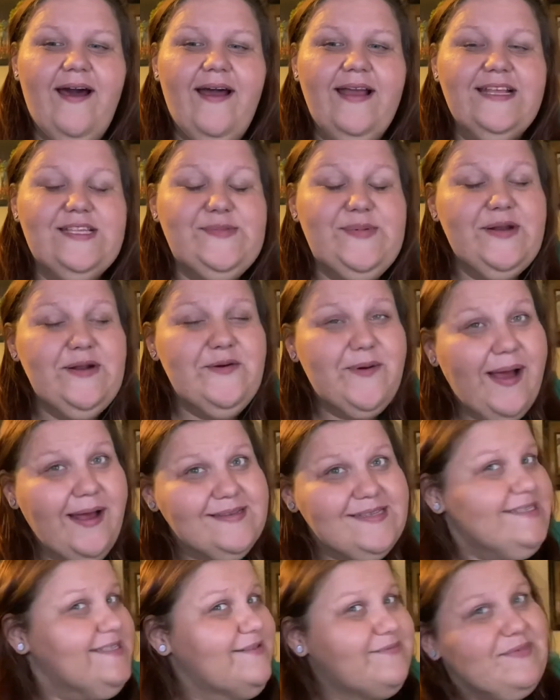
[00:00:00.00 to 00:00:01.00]
It's been a while
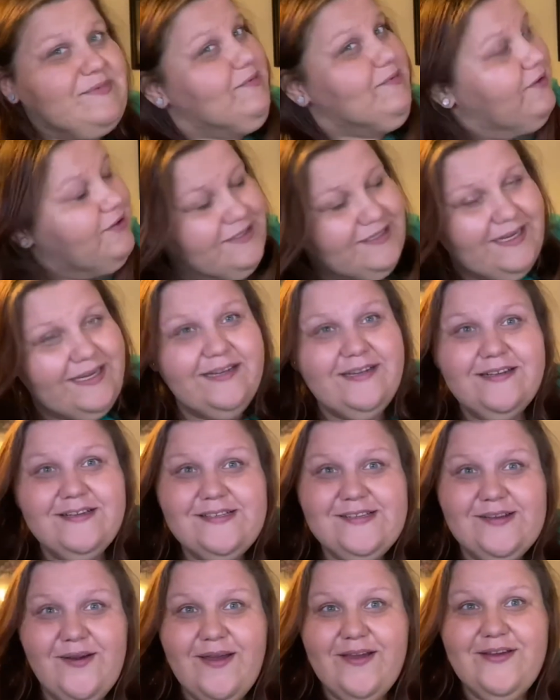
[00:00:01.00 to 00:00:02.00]
since I've been roller skating,
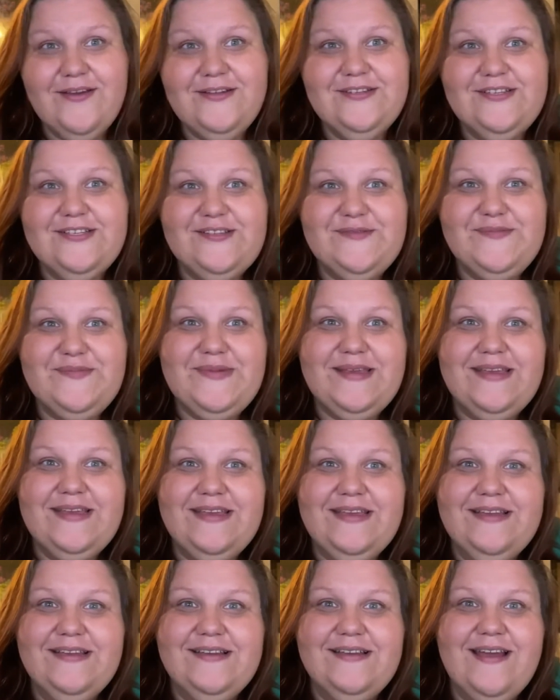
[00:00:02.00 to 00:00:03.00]
so I could just
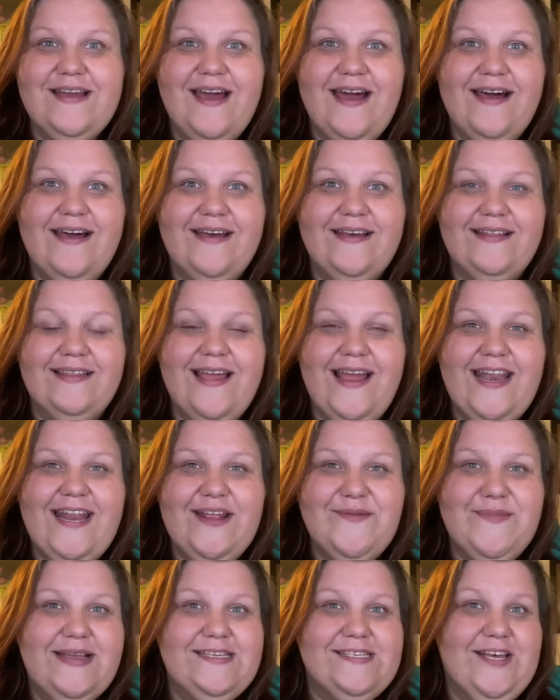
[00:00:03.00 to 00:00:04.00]
be lining
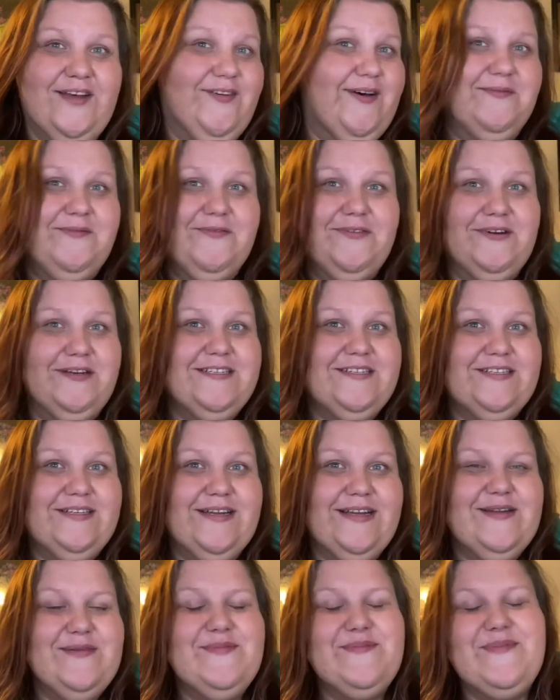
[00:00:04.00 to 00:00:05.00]
myself up for an
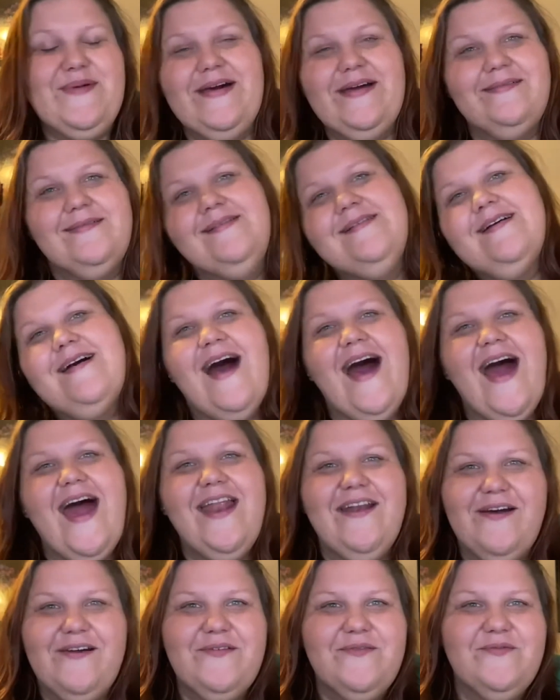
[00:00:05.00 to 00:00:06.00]
injury, but I
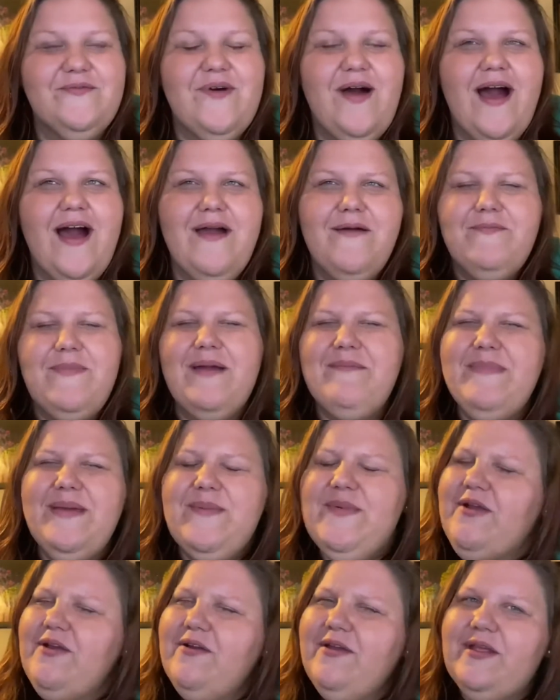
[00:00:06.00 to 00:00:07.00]
don't know. I maybe
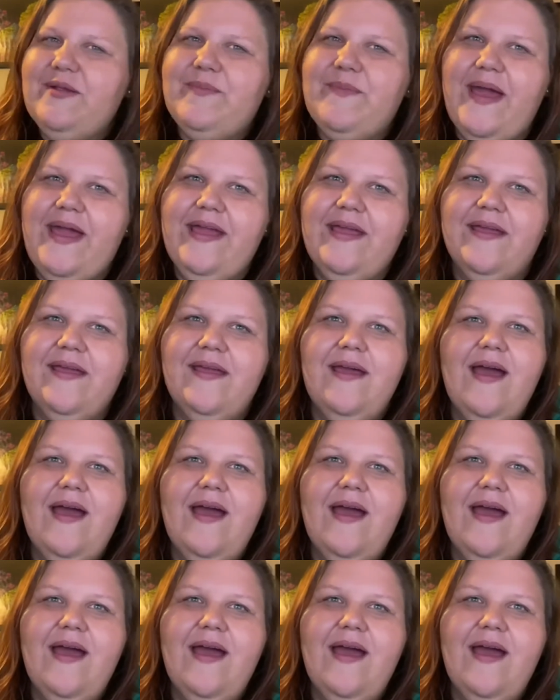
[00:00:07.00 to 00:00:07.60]
I'll get a bike.